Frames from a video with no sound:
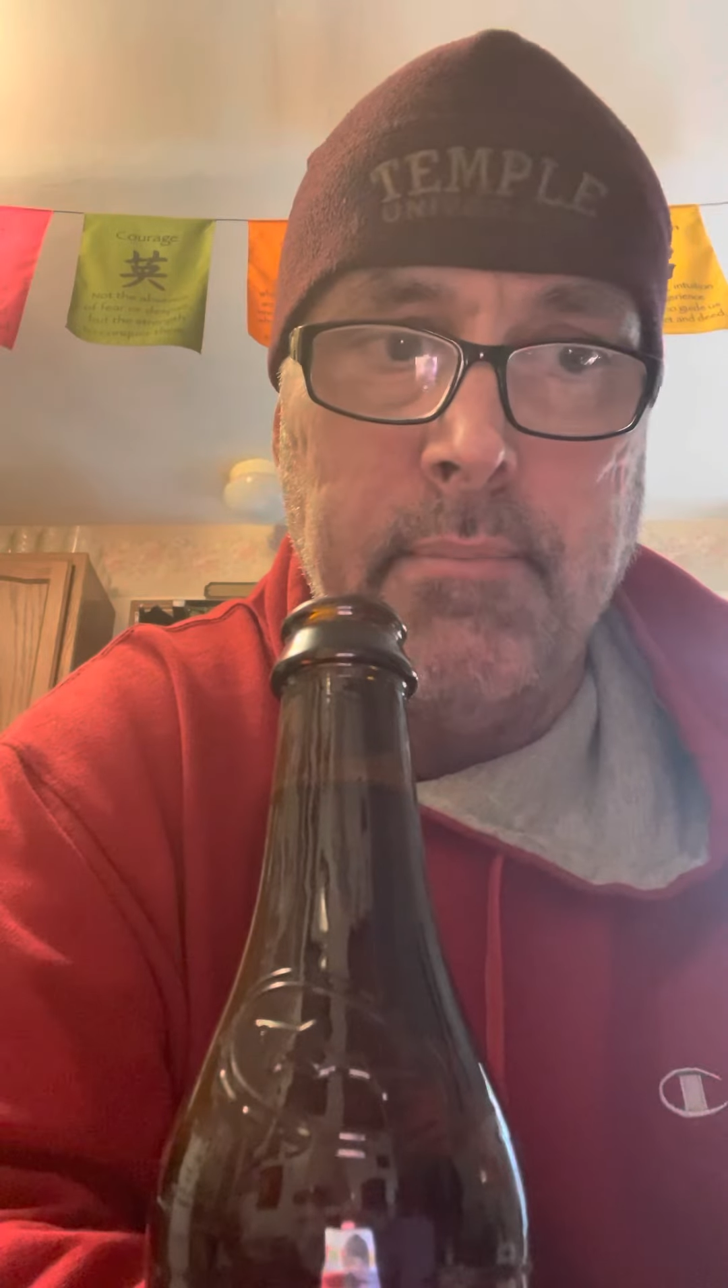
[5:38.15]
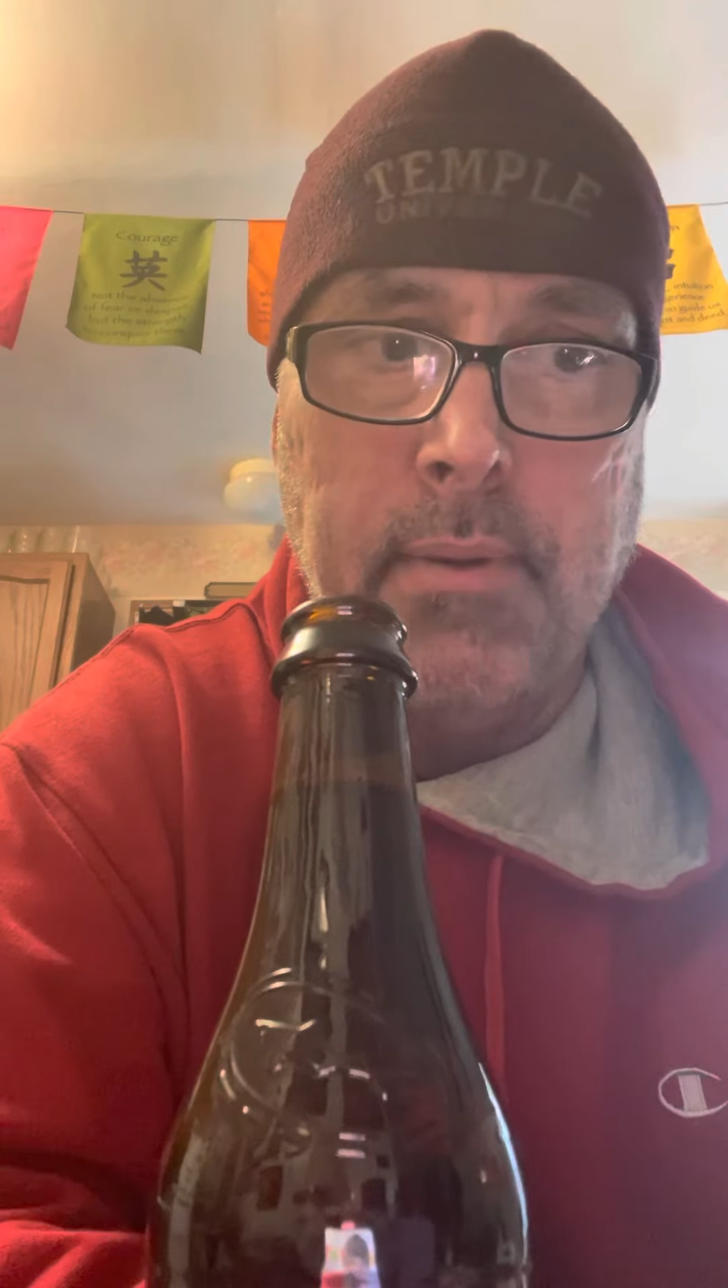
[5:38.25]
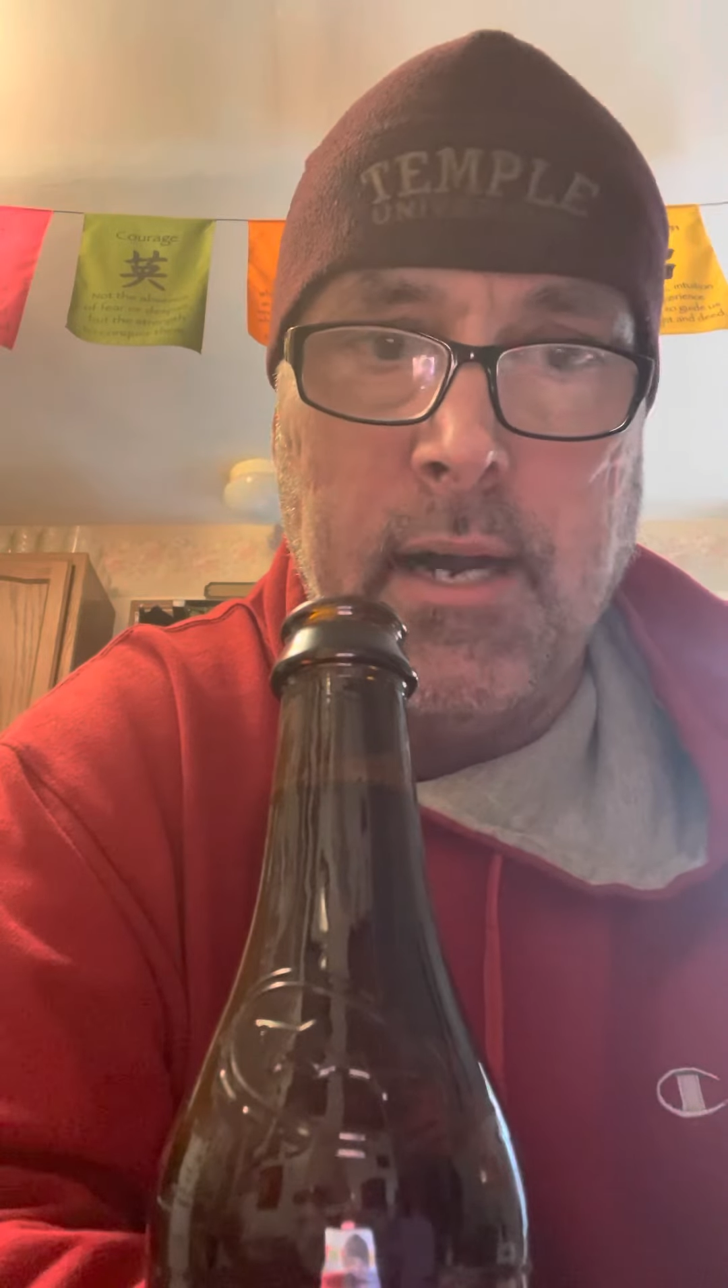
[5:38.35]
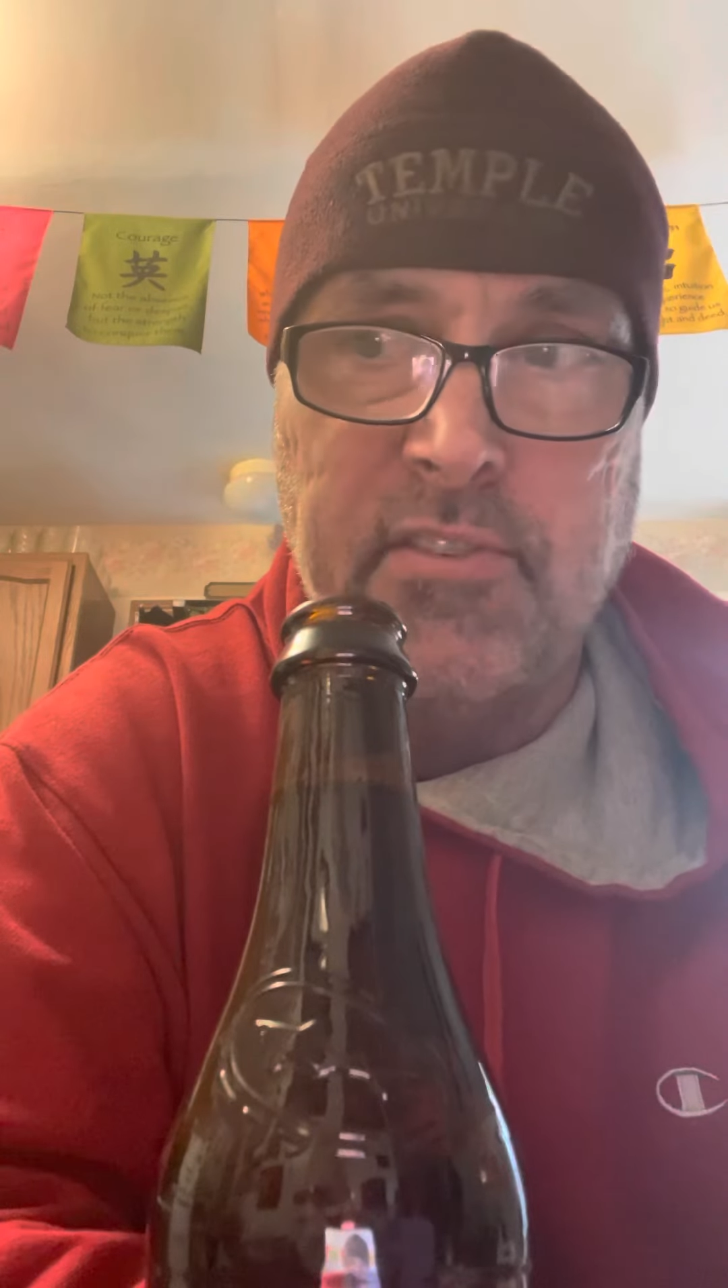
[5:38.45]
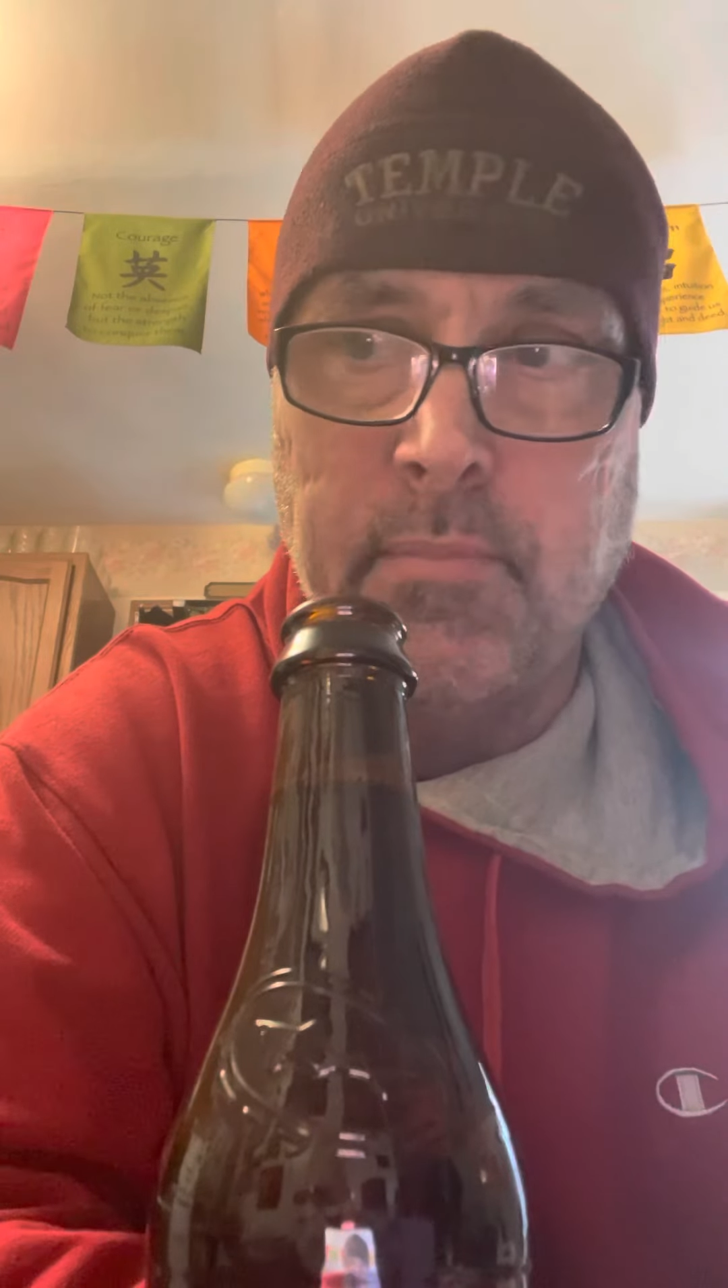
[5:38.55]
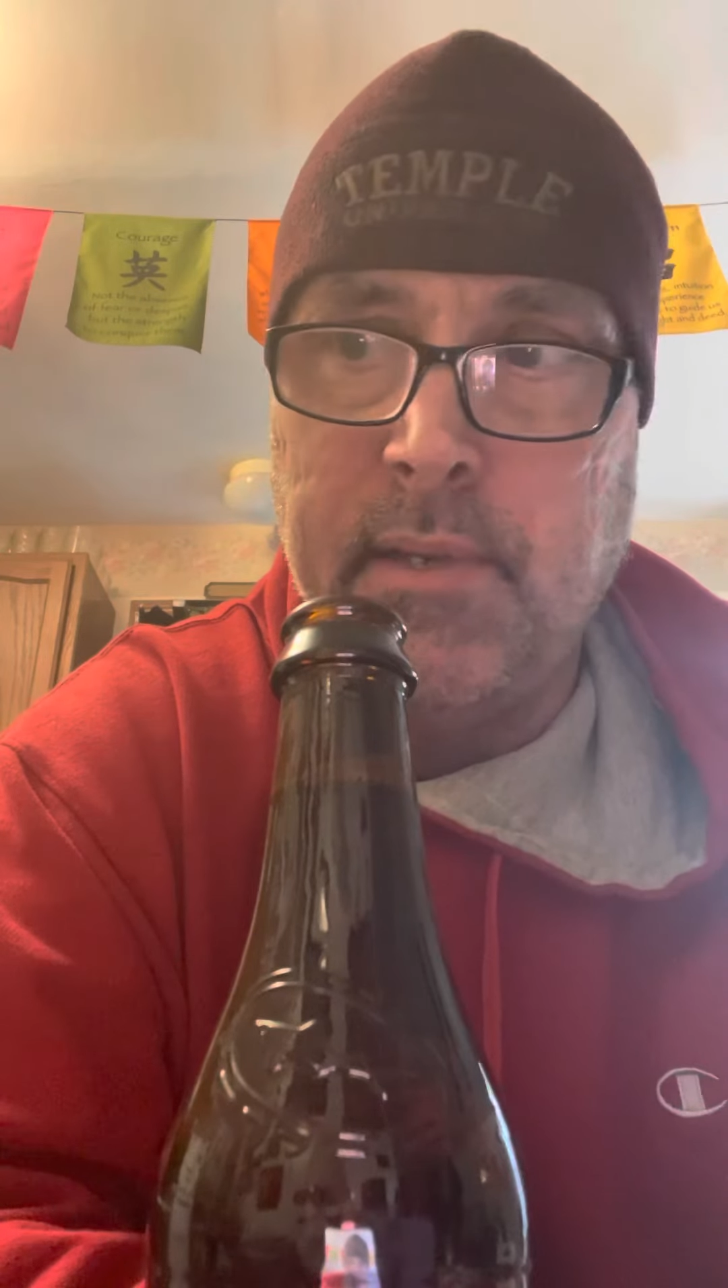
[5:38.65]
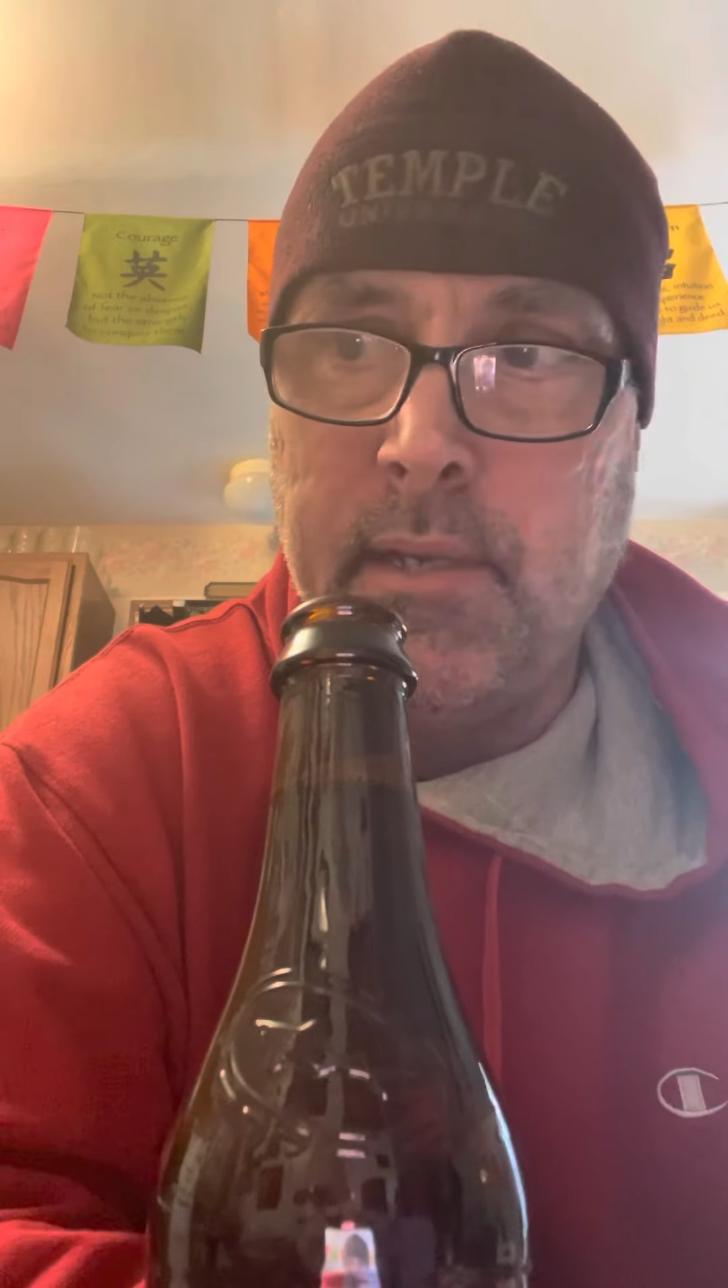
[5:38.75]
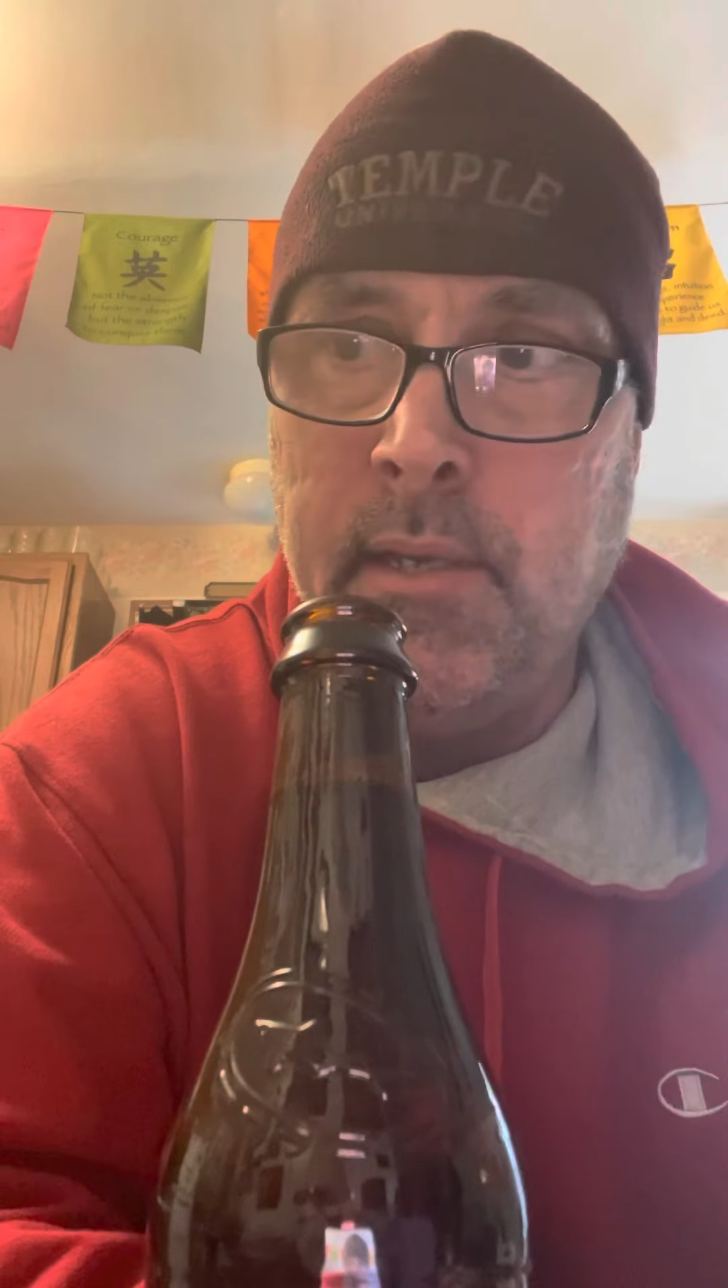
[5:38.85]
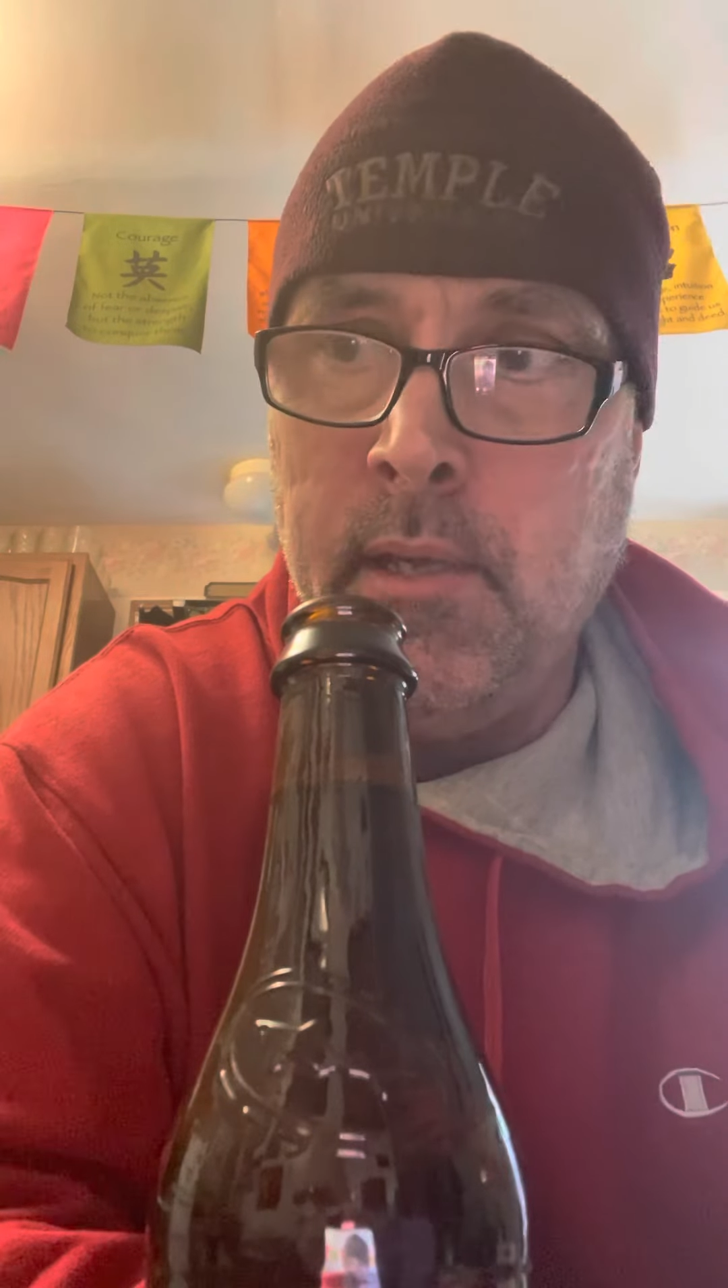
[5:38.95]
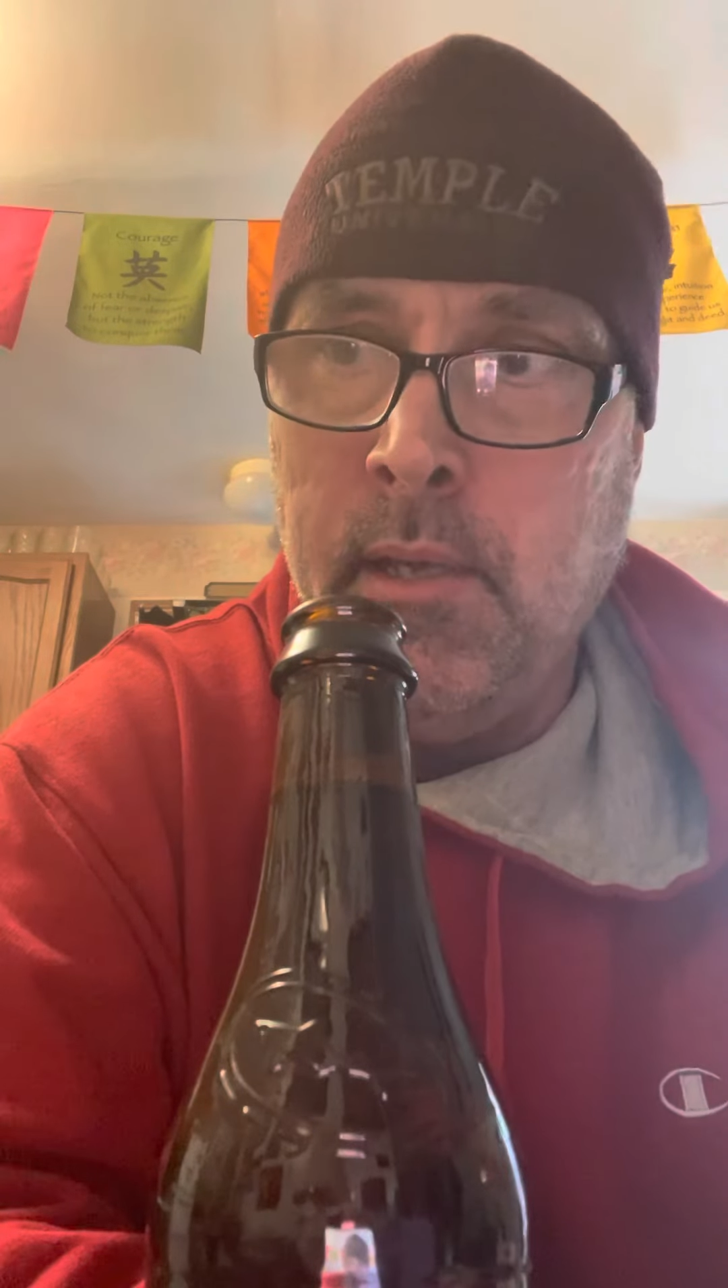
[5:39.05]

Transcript: and possibly